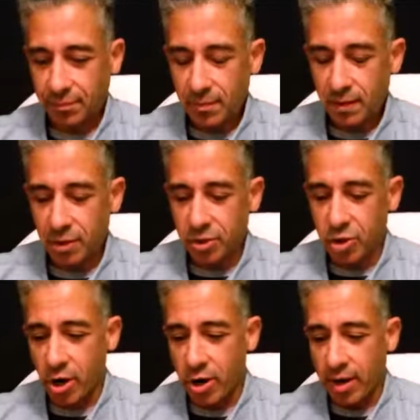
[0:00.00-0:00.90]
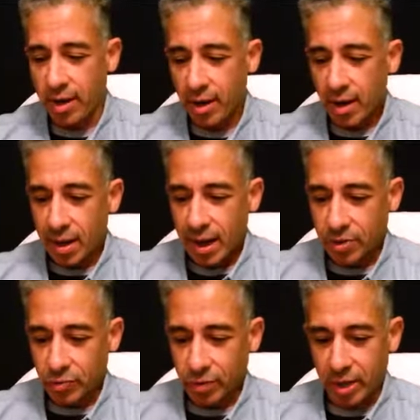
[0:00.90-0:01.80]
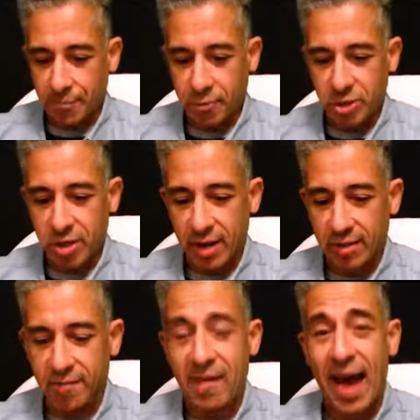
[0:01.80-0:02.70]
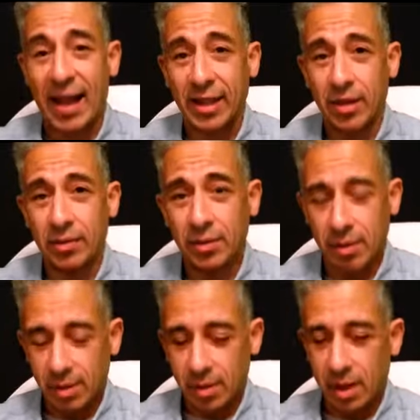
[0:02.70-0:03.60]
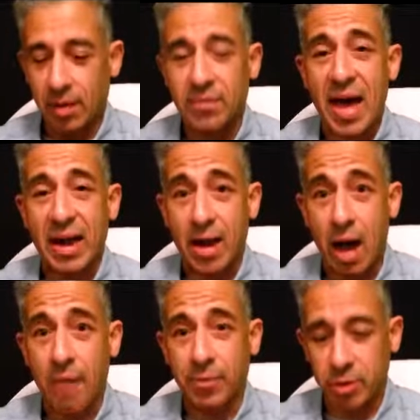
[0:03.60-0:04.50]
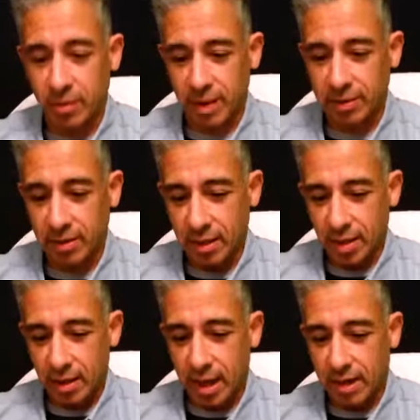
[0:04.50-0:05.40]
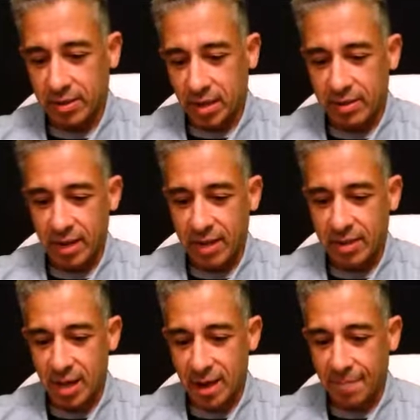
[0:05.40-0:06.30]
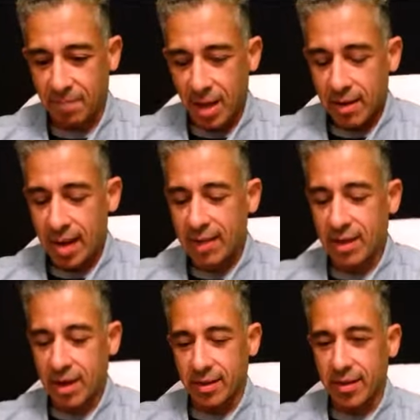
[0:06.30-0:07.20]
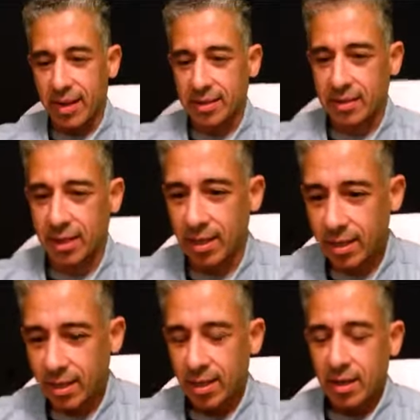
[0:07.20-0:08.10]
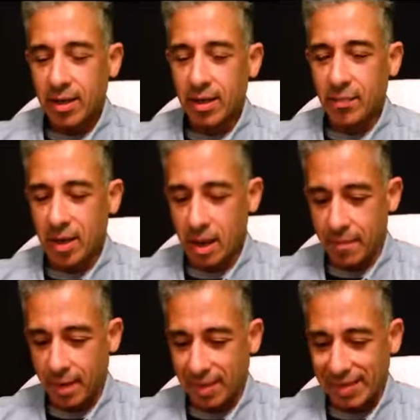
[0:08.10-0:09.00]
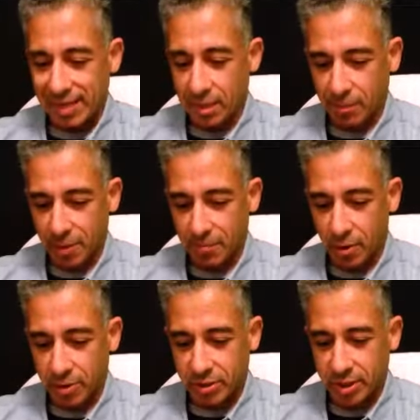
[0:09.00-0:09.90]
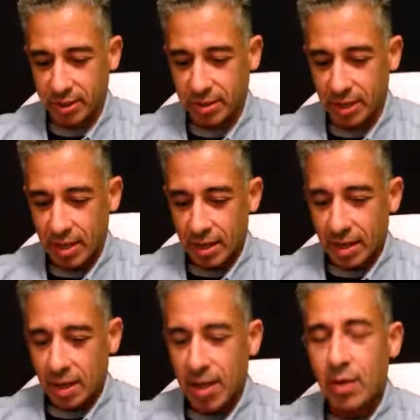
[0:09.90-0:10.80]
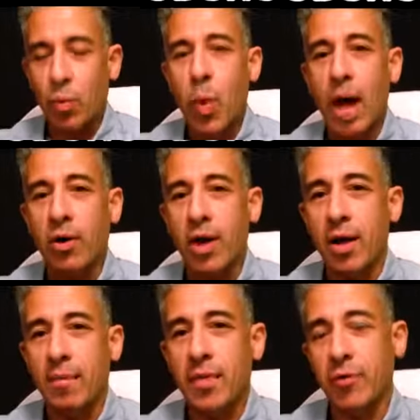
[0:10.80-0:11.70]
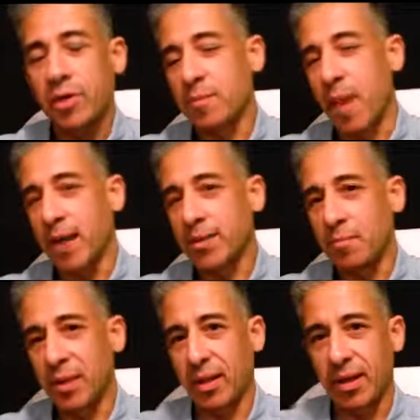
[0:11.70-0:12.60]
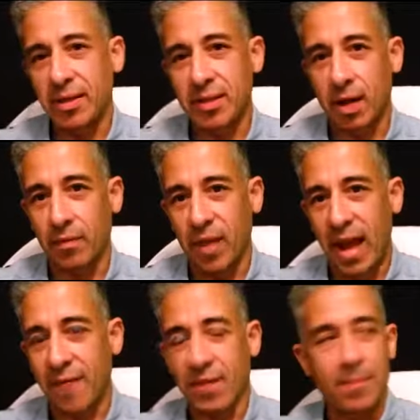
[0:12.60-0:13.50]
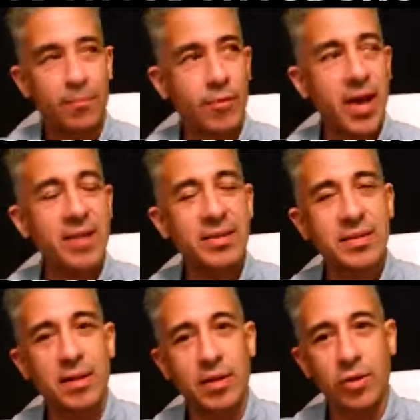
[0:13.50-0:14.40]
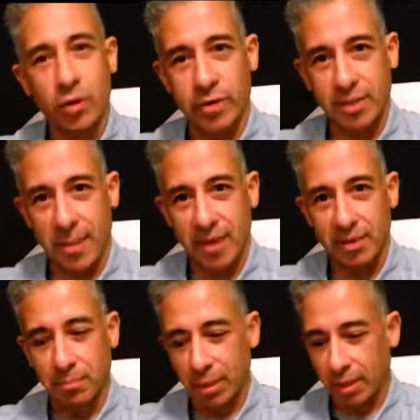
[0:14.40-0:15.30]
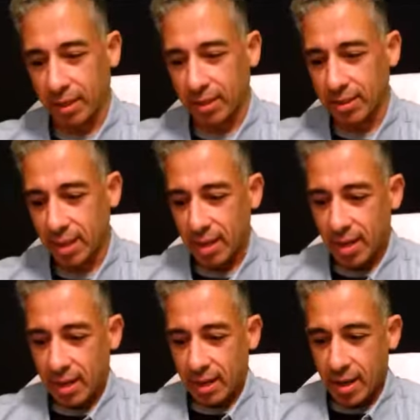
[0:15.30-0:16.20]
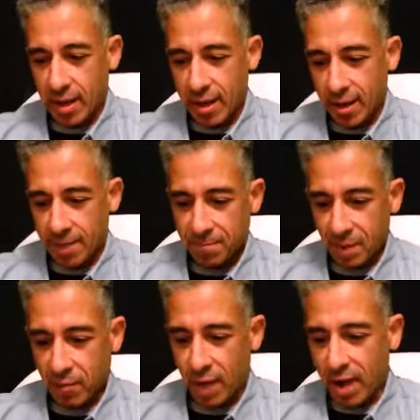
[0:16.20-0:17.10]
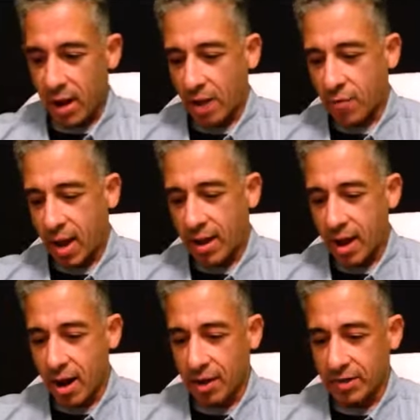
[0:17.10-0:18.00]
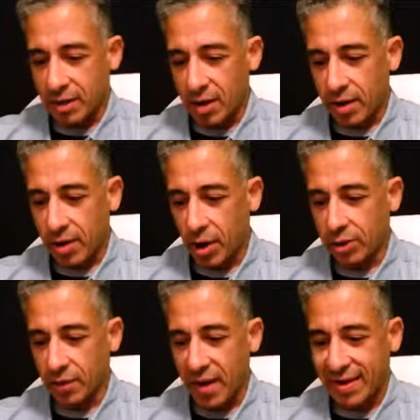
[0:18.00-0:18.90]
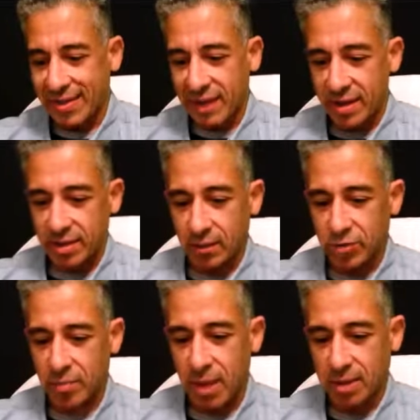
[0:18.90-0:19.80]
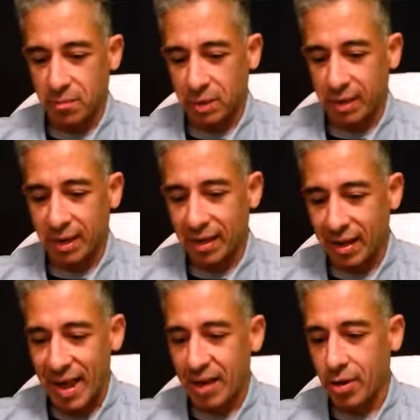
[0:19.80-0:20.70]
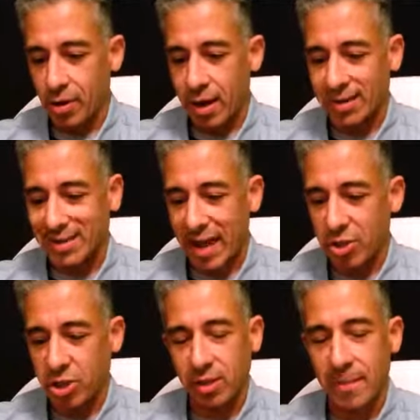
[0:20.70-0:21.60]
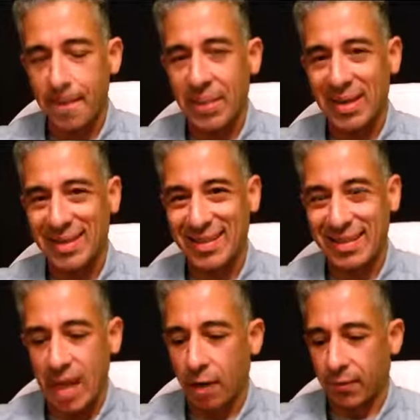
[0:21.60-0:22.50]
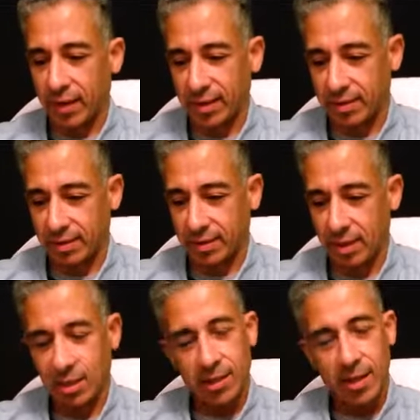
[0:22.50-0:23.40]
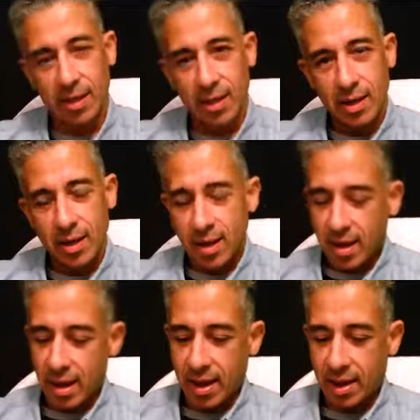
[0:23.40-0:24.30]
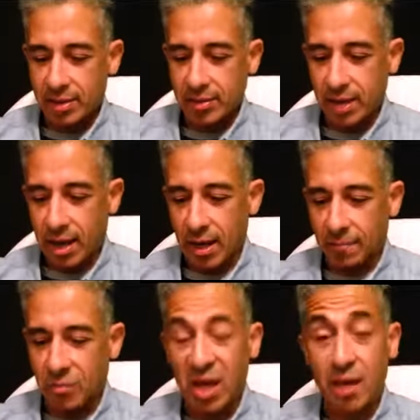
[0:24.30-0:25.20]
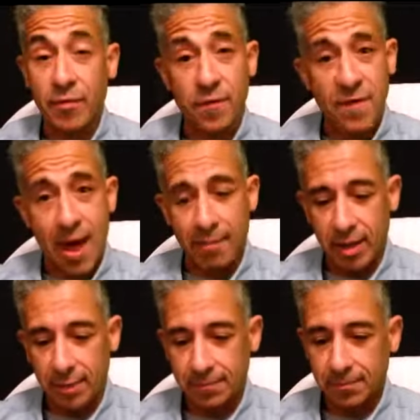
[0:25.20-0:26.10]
the journey and truly appreciate the value of that accomplishment. And it does take time. Next thing on the list, you know, becoming disciplined person is welcome the responsibilities of life. Embrace your responsibilities. Right, I write here a, a cultivate a sense of responsibility. Let your attention be selfless, and um, think of your family,